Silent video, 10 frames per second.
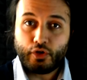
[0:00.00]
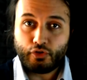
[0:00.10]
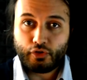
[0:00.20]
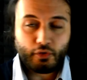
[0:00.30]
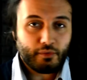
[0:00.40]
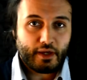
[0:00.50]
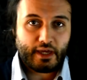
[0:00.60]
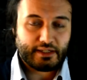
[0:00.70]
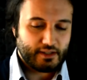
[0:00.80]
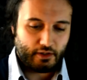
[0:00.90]
you do
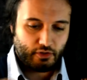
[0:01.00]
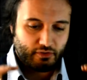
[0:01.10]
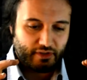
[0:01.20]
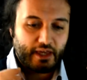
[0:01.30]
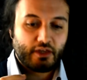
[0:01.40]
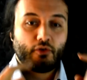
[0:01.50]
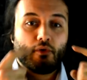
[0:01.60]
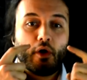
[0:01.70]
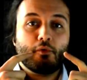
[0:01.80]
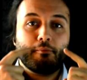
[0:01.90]
is you take your
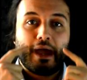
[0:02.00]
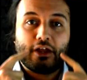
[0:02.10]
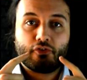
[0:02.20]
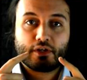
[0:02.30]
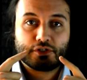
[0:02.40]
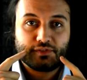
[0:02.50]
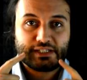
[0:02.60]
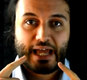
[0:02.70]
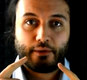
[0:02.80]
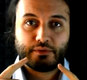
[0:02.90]
own matrix of
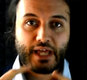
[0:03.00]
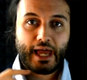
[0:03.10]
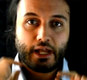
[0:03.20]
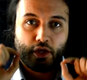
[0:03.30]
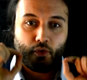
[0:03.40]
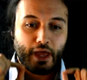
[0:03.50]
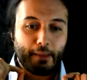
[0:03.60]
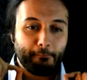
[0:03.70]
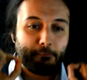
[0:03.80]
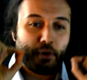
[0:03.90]
sounds and you
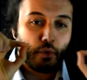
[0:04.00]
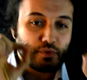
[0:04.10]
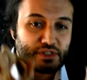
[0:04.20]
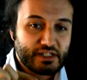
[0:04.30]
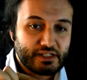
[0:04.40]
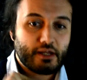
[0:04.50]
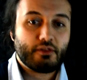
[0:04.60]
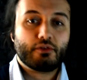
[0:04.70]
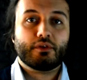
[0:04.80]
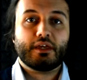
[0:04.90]
impose it
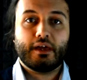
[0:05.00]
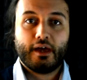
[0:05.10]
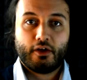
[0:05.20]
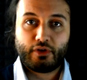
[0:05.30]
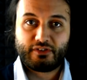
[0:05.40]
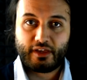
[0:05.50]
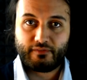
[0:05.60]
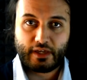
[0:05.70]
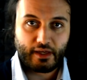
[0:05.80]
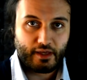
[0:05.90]
into the
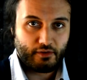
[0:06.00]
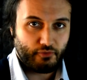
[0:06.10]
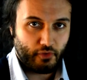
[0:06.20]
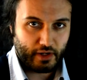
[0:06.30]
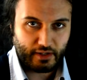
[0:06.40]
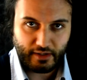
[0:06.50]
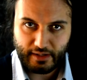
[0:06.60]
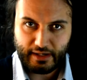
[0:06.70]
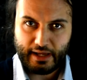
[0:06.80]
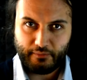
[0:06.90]
receiving foreign
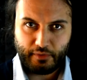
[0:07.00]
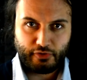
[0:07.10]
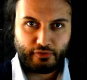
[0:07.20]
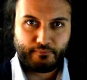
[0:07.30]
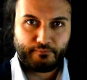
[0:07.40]
language.